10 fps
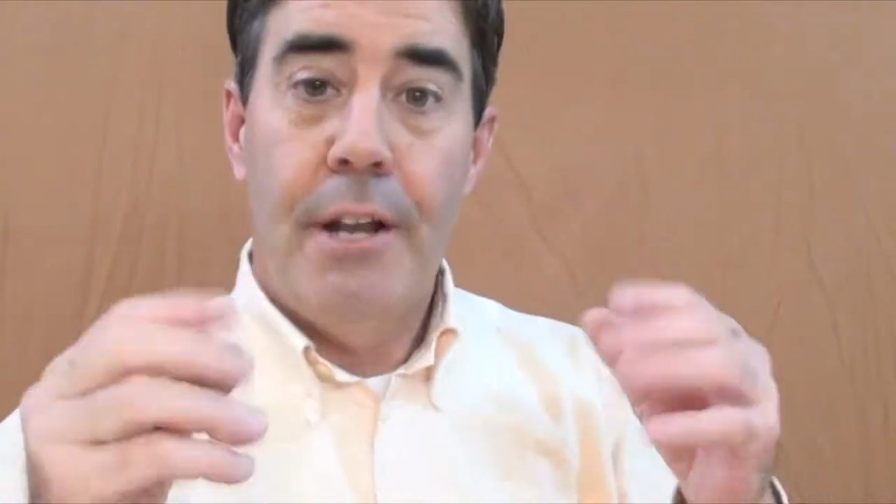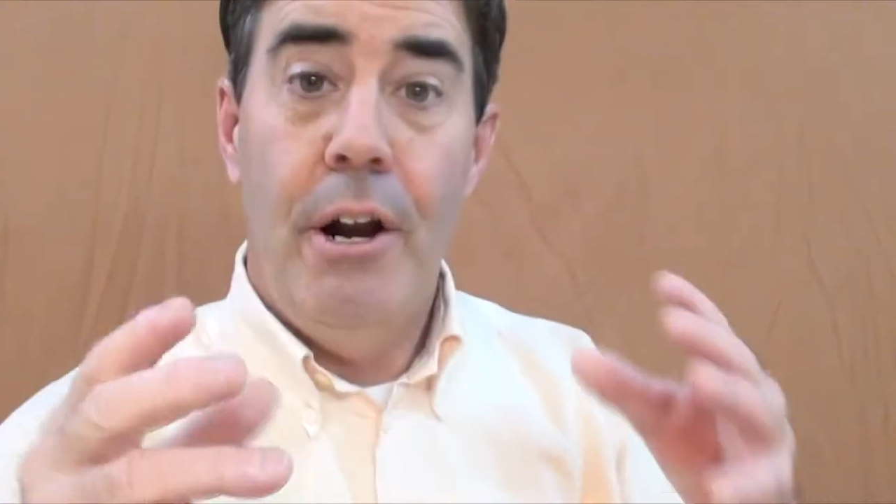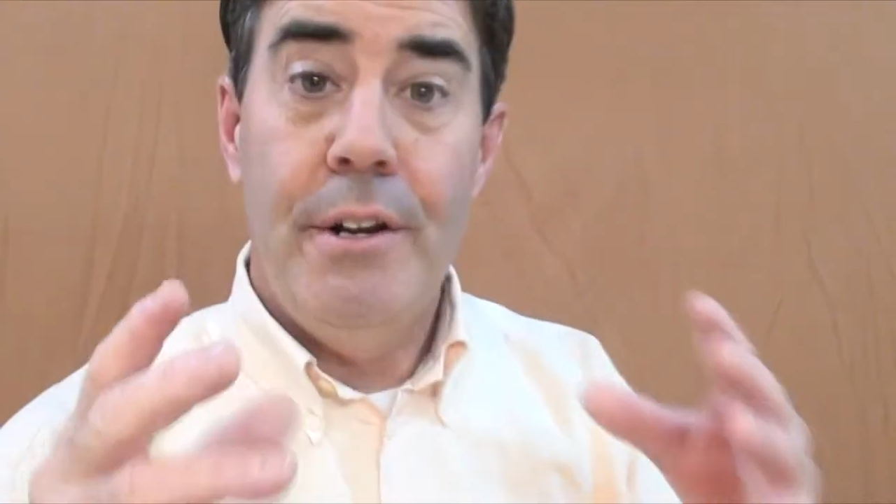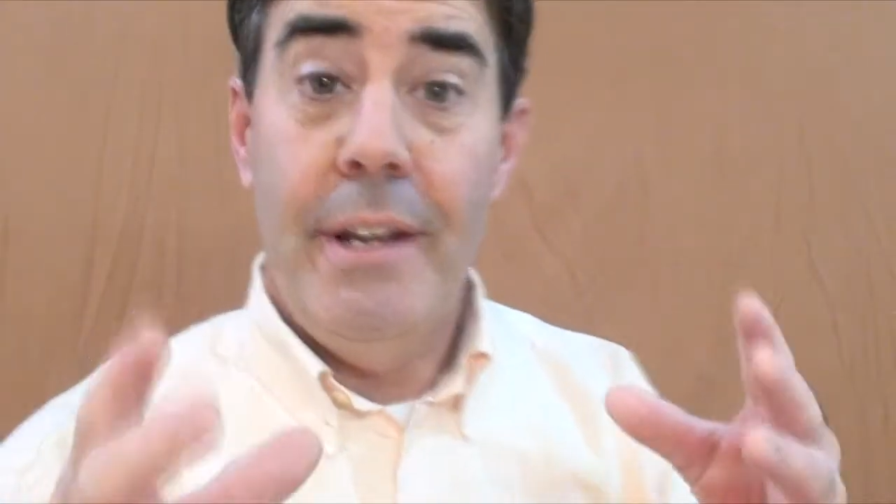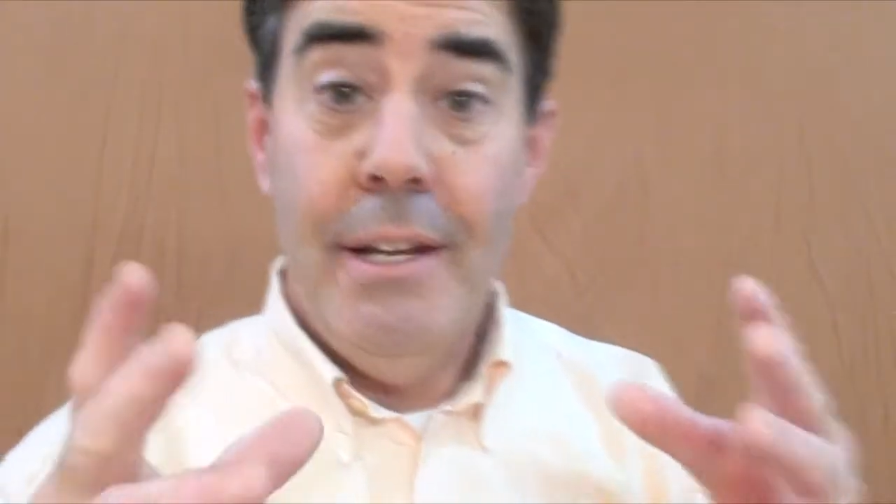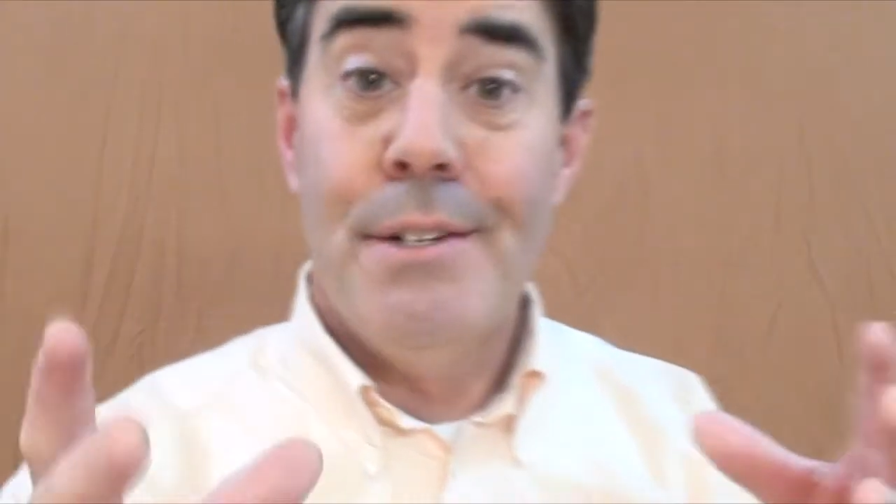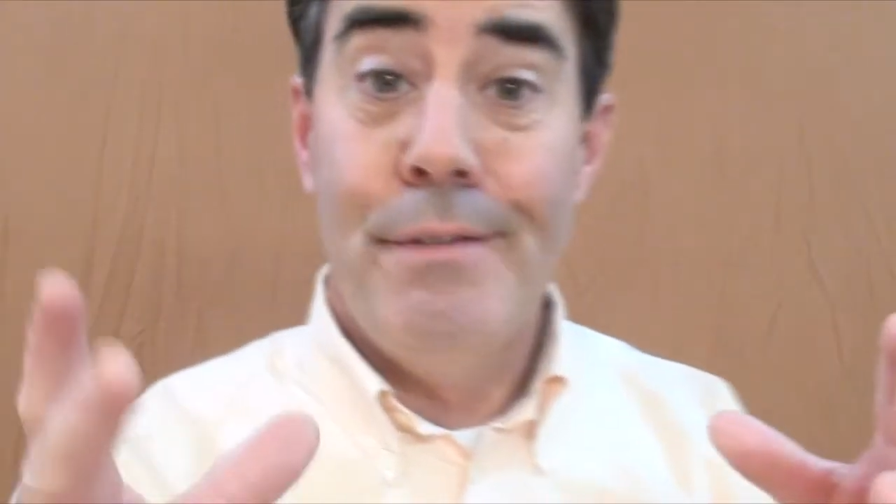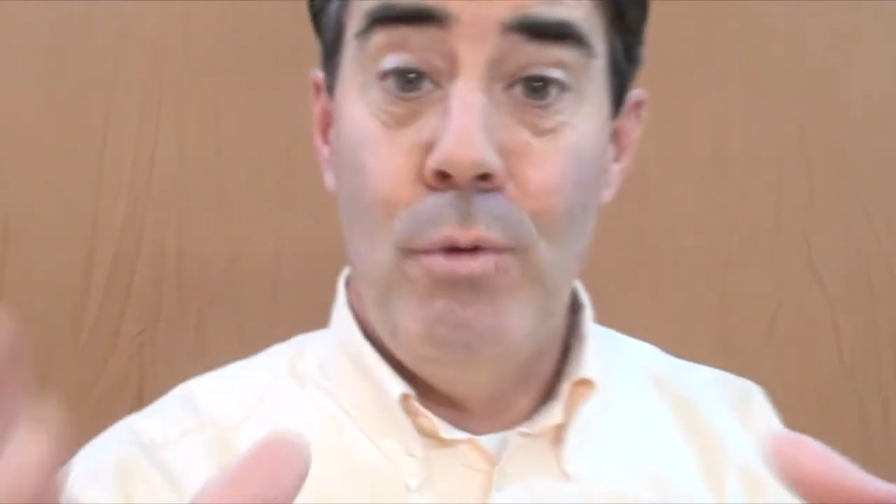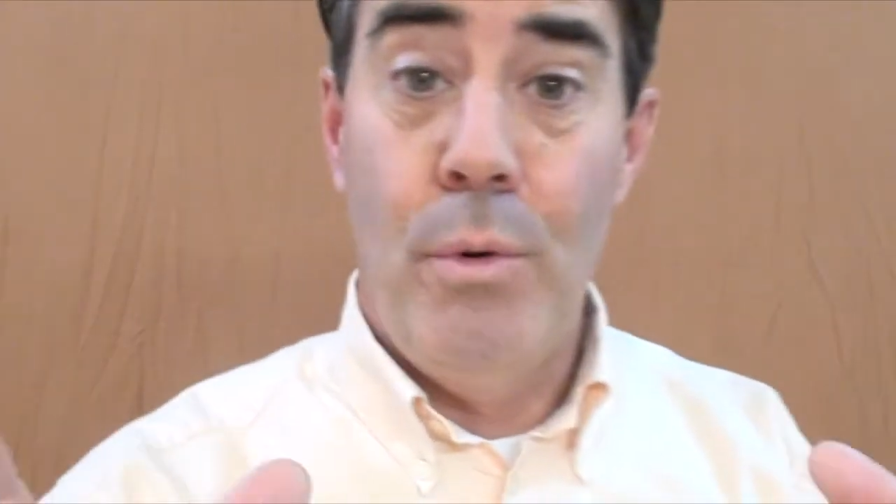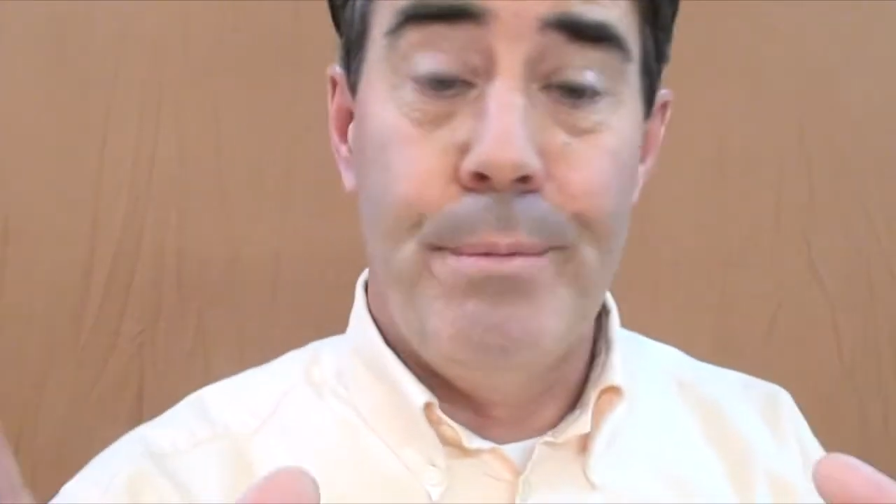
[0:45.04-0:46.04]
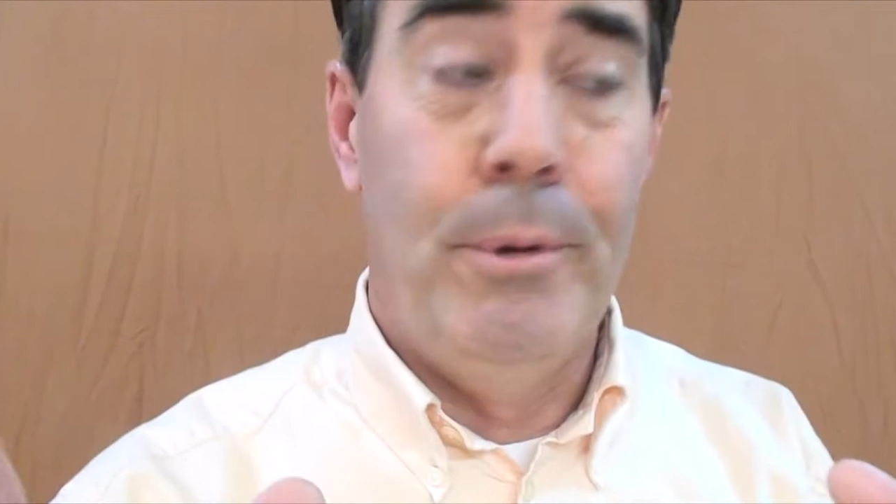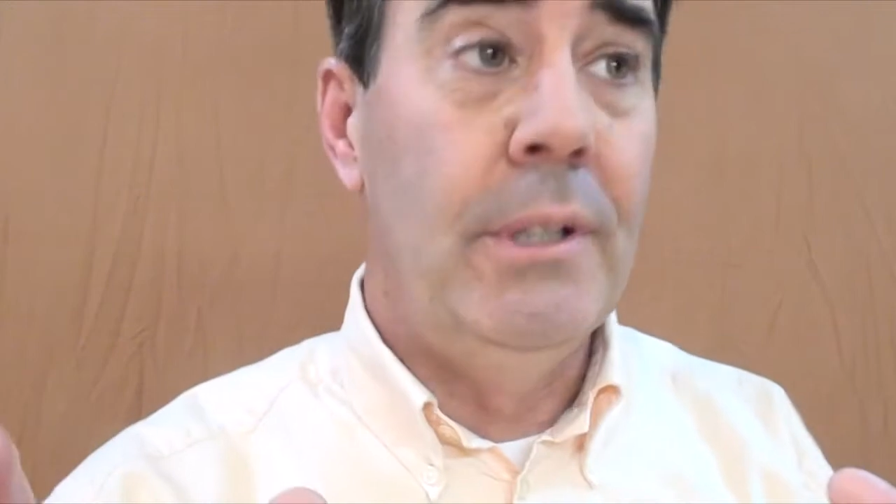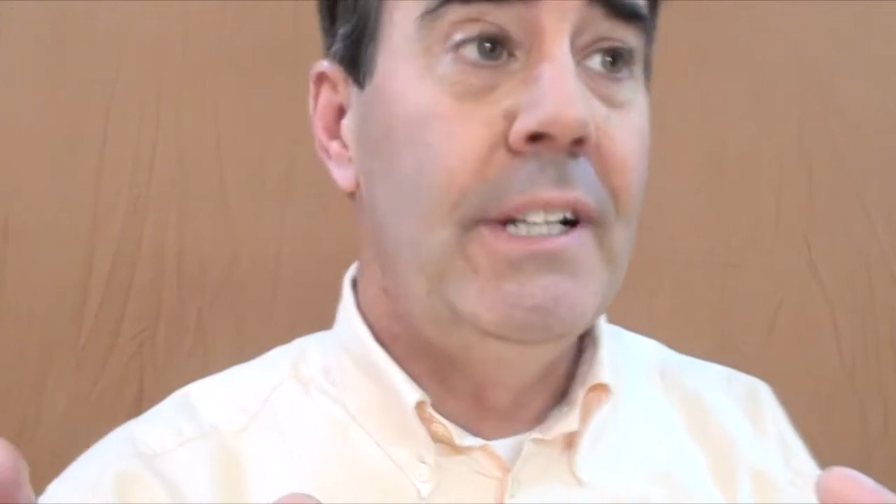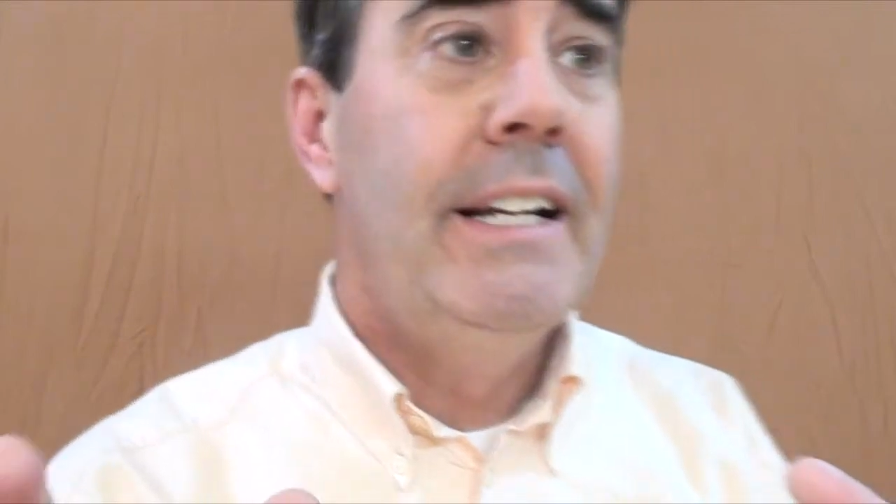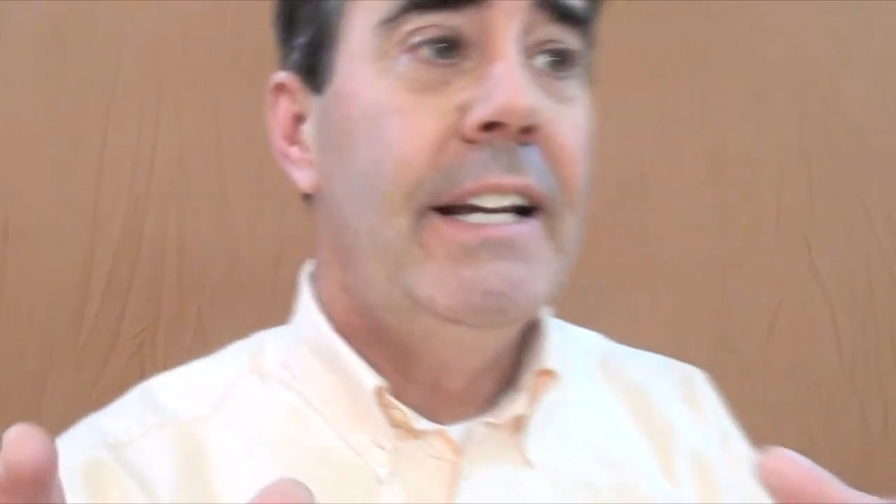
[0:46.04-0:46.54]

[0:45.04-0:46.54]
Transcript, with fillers: that Honda is affordable,